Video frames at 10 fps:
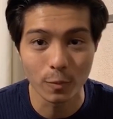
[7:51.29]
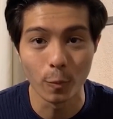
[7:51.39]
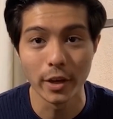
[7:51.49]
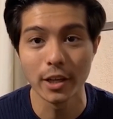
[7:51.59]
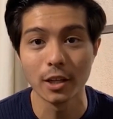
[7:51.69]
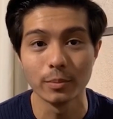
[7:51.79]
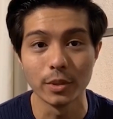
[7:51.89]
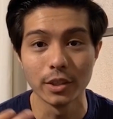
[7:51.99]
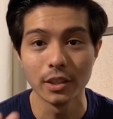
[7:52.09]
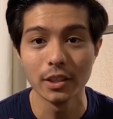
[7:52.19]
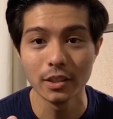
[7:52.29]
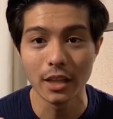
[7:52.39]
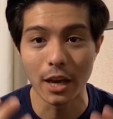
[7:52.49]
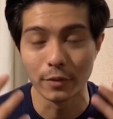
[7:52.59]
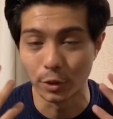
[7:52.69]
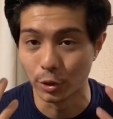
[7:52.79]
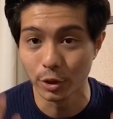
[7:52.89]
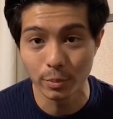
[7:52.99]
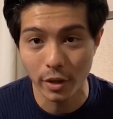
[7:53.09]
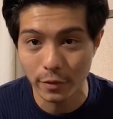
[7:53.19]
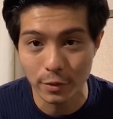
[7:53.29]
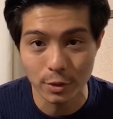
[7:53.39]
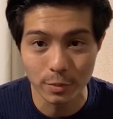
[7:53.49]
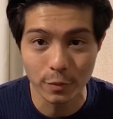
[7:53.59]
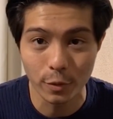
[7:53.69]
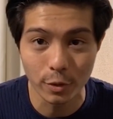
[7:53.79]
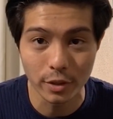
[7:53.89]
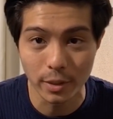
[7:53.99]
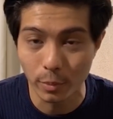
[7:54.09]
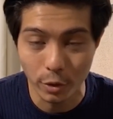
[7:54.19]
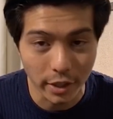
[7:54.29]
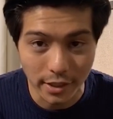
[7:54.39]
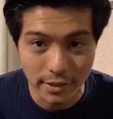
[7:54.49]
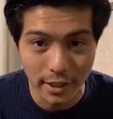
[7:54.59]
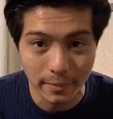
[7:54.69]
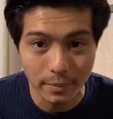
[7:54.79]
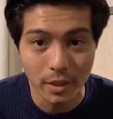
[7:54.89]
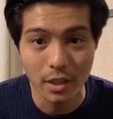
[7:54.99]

wake up early, have a good breakfast before the morning exam.